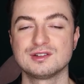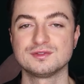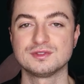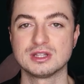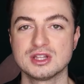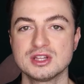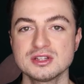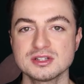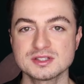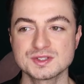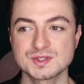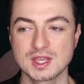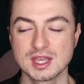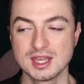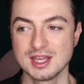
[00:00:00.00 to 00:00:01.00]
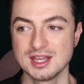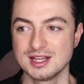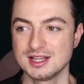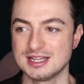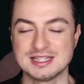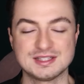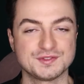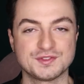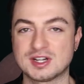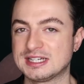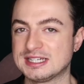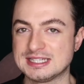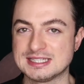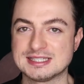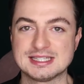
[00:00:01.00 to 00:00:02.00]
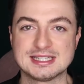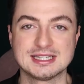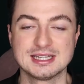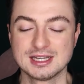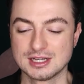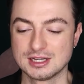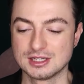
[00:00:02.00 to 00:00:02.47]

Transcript: of looks, it's very easy